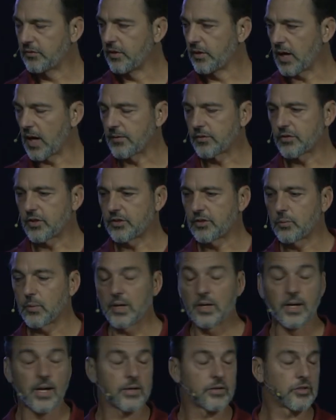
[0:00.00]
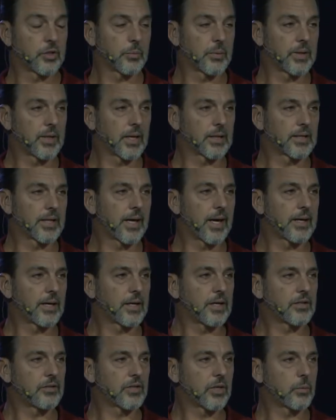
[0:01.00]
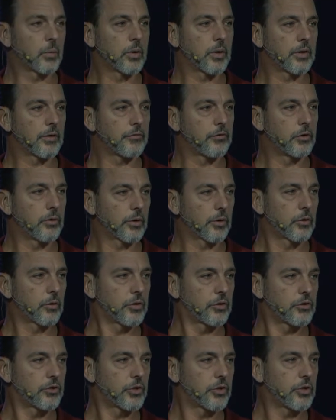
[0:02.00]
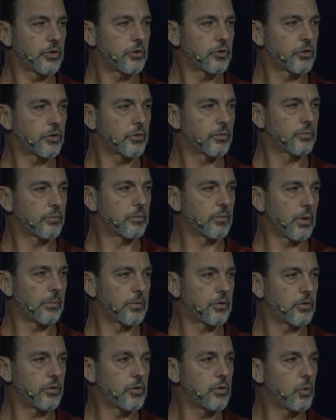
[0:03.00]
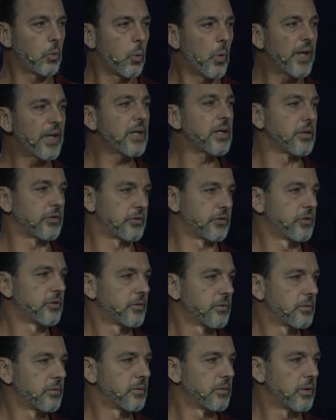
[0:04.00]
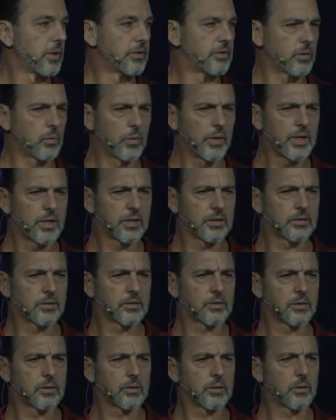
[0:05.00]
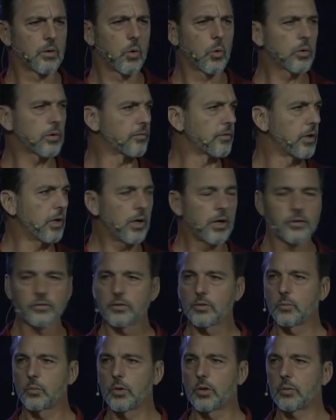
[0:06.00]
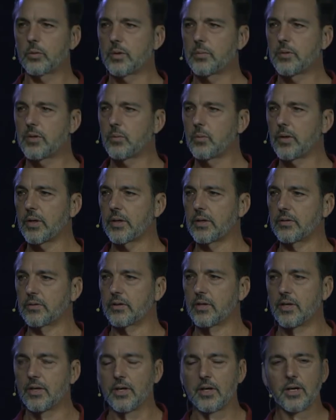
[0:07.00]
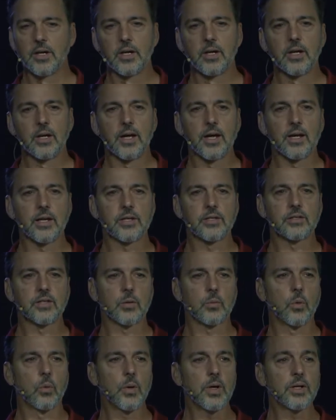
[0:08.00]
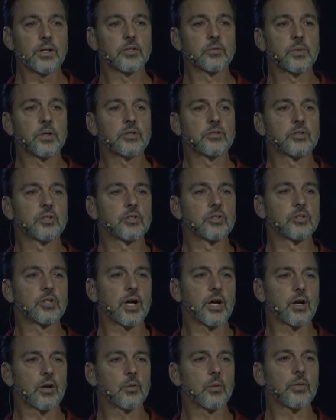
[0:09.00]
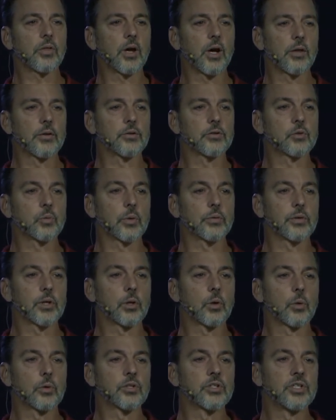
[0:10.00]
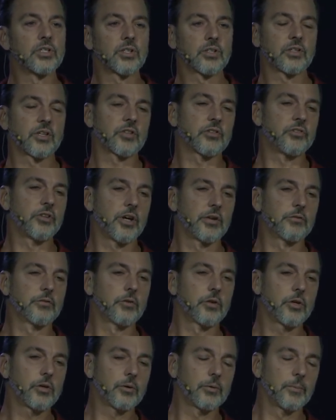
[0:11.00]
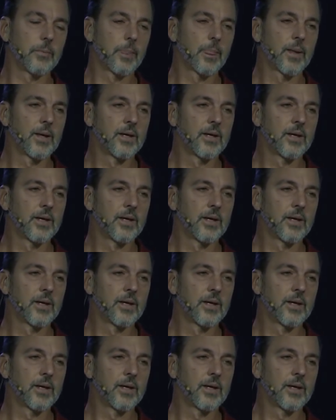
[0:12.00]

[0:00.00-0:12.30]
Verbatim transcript: the conversation went down something like that, and he said, well, if you're a Christian, you should, um, do you witness? I said, witness? Is there a court of law somewhere? What do you mean witness? And he said, well, witness means to share with others what the Lord Jesus has done for you.